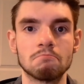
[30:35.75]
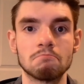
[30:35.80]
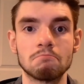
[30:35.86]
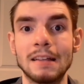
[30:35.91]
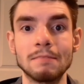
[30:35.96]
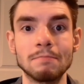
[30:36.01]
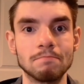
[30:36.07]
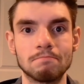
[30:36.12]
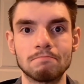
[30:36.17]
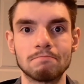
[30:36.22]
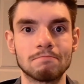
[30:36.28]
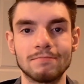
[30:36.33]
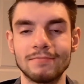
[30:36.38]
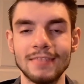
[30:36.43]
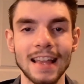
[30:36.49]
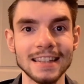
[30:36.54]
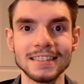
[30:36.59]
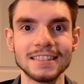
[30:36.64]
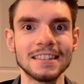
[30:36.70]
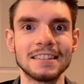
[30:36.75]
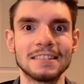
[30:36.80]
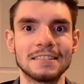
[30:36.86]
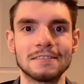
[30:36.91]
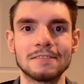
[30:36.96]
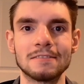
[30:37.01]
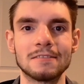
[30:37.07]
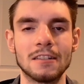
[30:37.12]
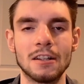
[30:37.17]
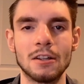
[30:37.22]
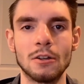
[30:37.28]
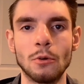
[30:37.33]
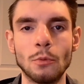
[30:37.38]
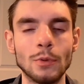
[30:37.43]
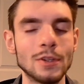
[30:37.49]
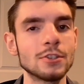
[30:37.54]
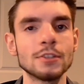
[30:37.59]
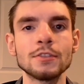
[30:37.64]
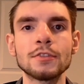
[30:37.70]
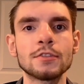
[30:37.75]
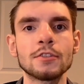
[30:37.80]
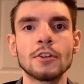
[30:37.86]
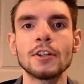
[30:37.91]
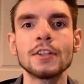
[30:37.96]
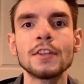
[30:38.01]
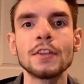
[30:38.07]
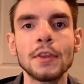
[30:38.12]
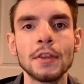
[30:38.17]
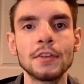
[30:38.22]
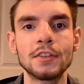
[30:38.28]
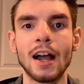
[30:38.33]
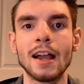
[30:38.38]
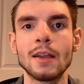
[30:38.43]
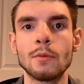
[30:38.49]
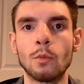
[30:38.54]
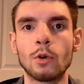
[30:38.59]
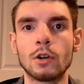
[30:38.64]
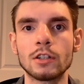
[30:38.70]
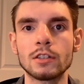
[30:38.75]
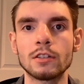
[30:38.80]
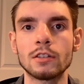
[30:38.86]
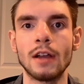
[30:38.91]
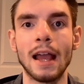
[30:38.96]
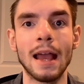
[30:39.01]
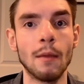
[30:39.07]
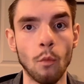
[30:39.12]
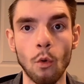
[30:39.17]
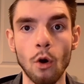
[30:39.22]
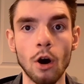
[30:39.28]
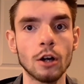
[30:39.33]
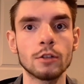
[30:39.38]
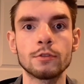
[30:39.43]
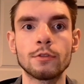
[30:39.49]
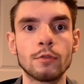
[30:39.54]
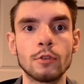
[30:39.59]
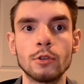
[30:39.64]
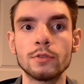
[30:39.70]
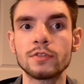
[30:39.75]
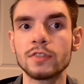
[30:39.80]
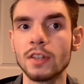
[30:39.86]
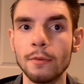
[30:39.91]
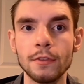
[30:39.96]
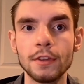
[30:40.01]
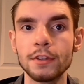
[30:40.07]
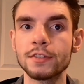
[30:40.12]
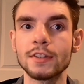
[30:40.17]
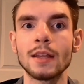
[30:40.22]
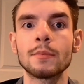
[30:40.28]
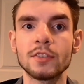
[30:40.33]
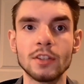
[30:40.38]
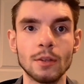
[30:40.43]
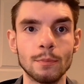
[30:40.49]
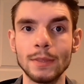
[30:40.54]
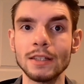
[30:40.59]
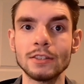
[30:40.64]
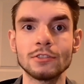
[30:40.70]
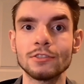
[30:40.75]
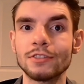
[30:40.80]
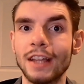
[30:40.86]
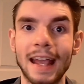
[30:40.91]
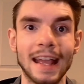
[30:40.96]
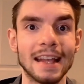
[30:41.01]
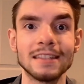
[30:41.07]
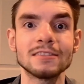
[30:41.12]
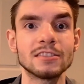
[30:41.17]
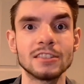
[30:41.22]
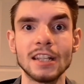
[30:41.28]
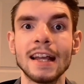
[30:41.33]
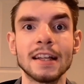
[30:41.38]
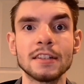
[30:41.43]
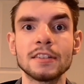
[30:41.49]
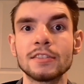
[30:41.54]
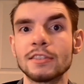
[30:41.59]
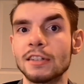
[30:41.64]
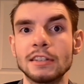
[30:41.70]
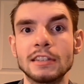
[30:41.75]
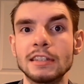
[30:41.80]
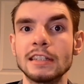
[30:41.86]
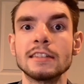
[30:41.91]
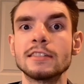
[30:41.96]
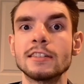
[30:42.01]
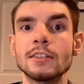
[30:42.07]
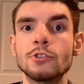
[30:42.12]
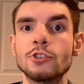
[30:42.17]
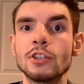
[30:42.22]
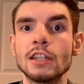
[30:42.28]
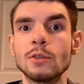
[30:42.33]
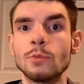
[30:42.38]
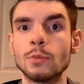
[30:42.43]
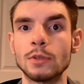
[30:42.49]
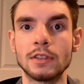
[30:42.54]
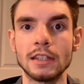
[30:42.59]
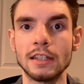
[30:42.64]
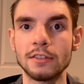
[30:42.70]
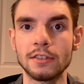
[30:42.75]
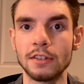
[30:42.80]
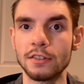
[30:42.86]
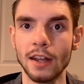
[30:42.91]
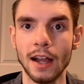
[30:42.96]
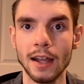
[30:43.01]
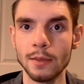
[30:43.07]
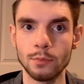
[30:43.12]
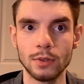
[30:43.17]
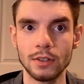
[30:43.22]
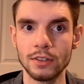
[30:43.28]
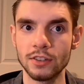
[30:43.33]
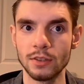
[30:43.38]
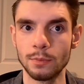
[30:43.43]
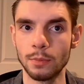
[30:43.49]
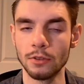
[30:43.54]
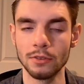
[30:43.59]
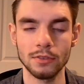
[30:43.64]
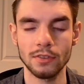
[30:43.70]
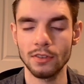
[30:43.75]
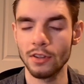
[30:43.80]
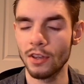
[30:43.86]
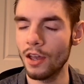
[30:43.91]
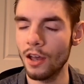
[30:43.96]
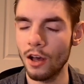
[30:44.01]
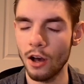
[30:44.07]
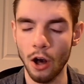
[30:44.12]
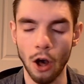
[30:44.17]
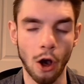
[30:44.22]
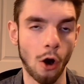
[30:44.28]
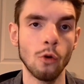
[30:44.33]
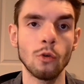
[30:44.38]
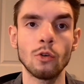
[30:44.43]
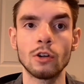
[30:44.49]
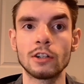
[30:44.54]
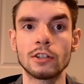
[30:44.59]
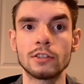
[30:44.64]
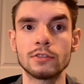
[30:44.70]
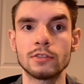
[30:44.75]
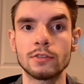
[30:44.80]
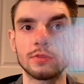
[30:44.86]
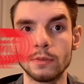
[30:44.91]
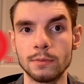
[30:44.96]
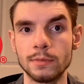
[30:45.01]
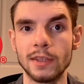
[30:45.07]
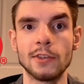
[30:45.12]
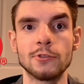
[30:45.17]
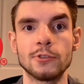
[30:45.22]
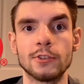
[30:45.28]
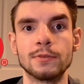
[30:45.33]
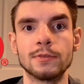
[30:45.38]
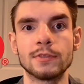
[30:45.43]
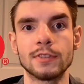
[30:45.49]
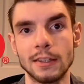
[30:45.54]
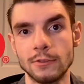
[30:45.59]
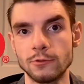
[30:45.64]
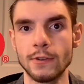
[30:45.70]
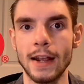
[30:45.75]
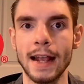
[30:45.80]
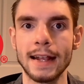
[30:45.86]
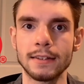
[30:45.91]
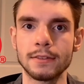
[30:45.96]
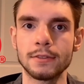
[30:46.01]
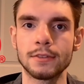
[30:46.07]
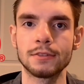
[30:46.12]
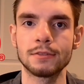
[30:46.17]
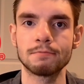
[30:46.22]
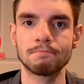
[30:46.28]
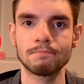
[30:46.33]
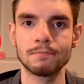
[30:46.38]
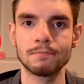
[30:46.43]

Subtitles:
And that's it. We just started the design work and walked through some of the steps to build and test a TCG with these design principles, all learned from Dungeons & Dragons.